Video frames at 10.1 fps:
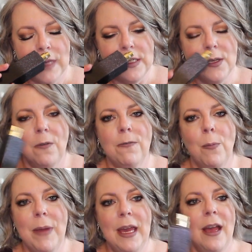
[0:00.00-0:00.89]
So for
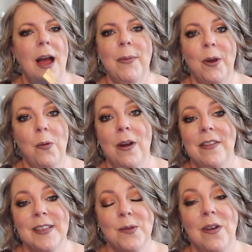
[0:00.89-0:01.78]
me, I'm gonna wear
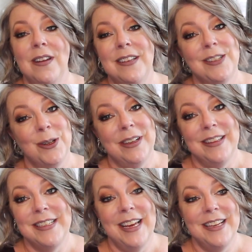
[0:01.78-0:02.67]
this one during
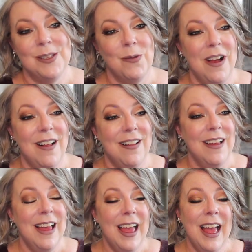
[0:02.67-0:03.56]
the day as well.
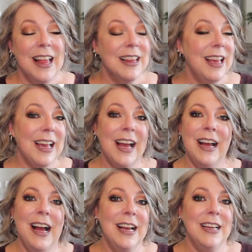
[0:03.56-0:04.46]
Like,
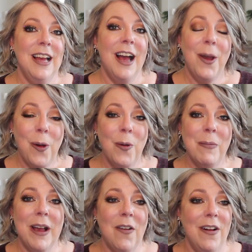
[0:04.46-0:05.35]
I, I hope
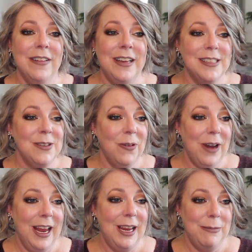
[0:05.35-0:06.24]
my colleagues don't
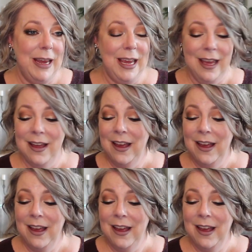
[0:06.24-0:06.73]
hate me.